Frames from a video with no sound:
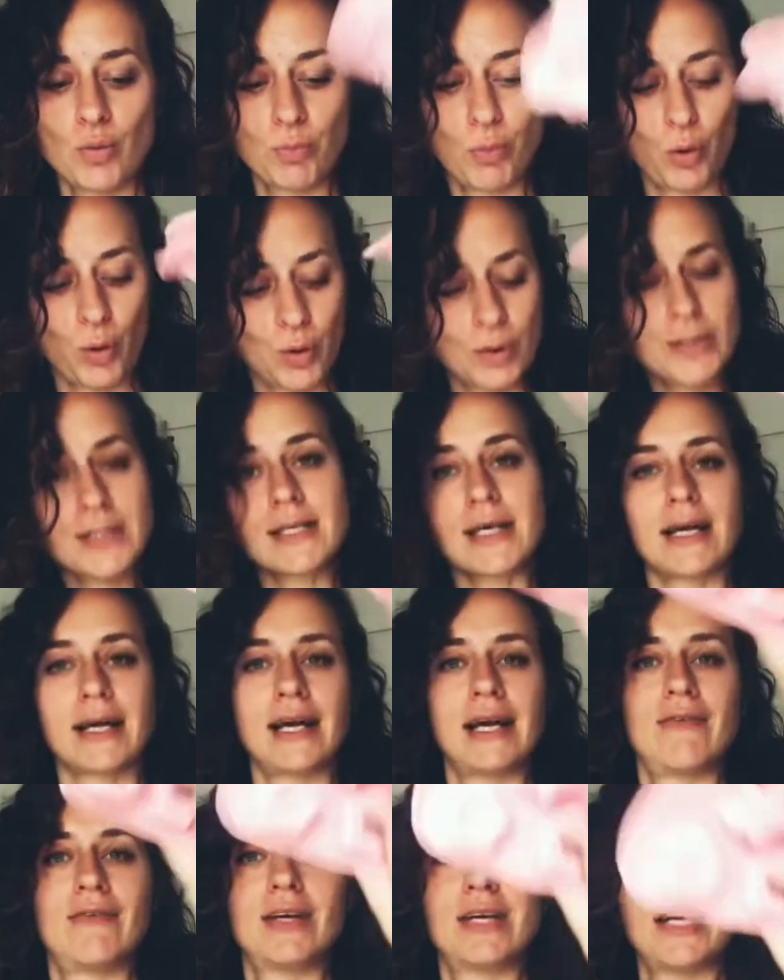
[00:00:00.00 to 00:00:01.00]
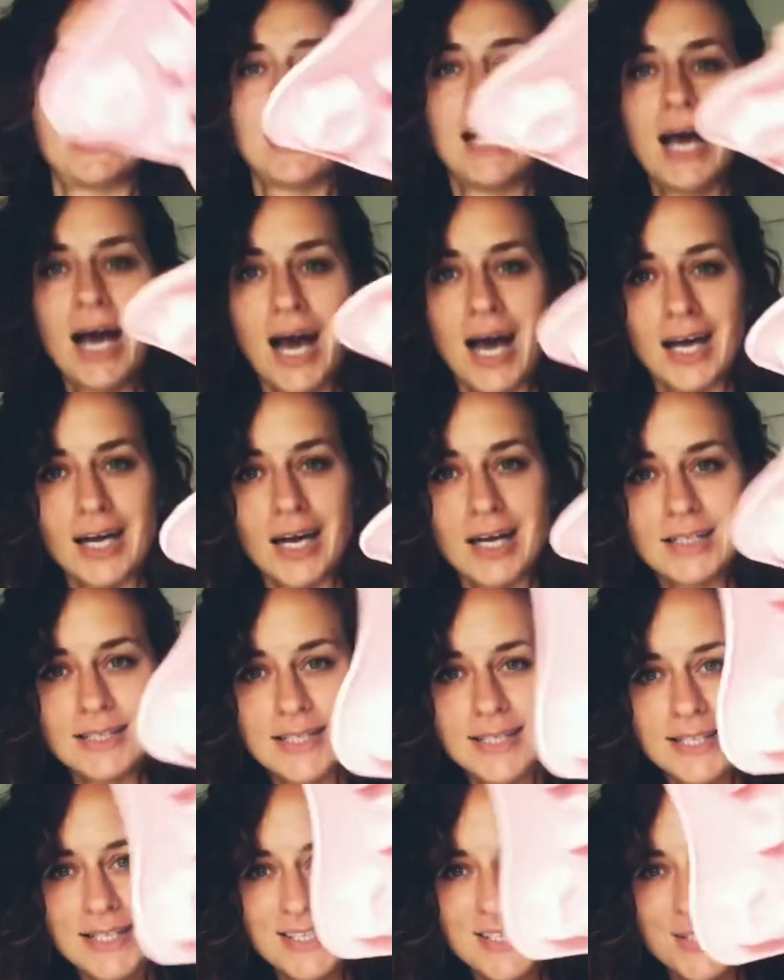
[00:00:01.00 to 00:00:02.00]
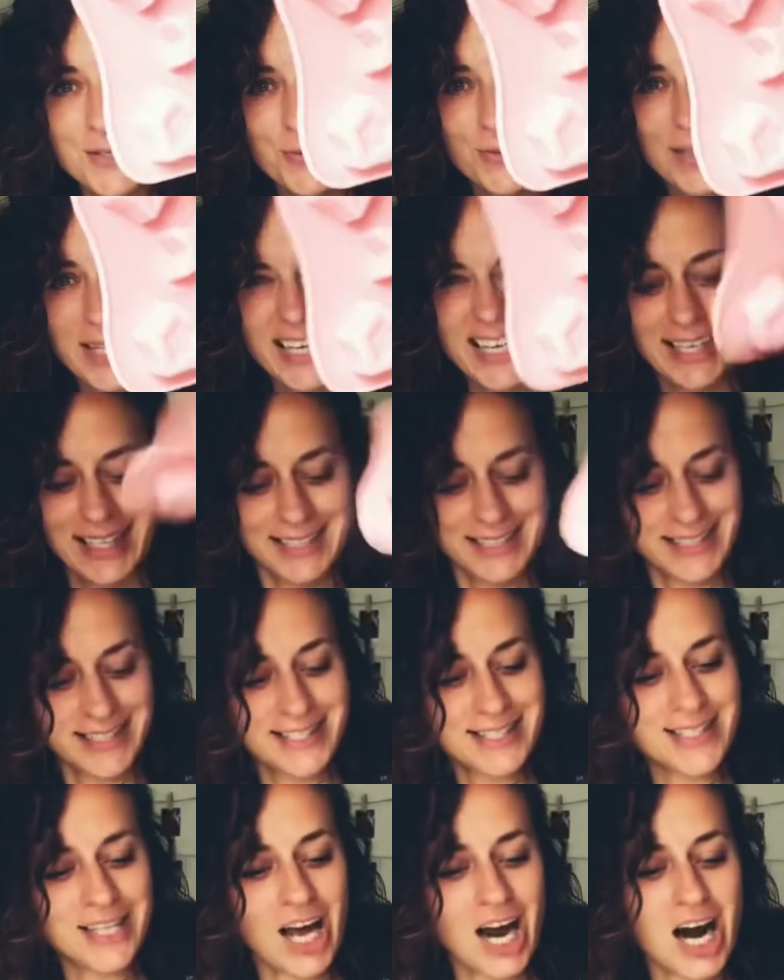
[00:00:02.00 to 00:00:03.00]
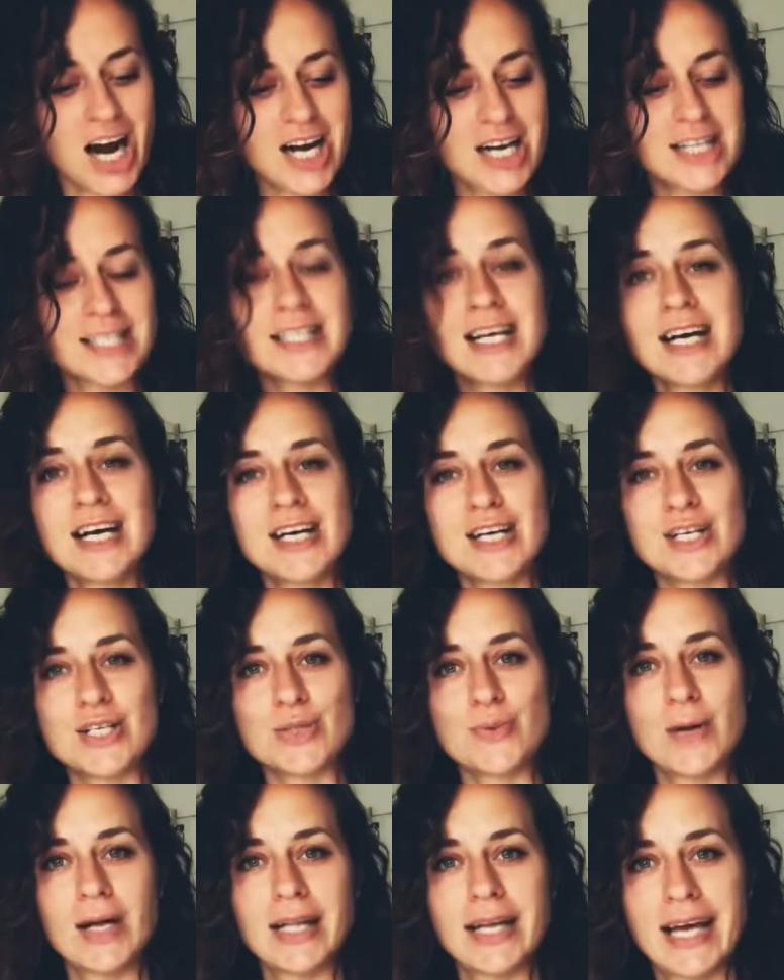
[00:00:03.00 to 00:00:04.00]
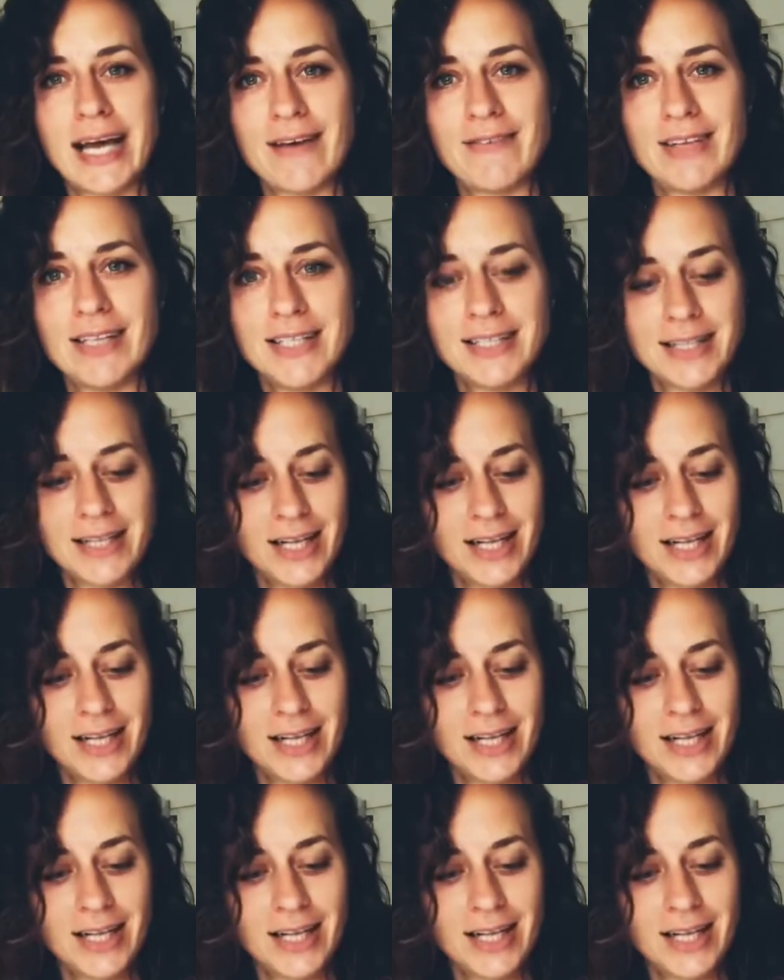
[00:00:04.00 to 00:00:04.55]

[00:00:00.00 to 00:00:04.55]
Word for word: molds. I have in here, I got this is the new like little stars, as well I have a little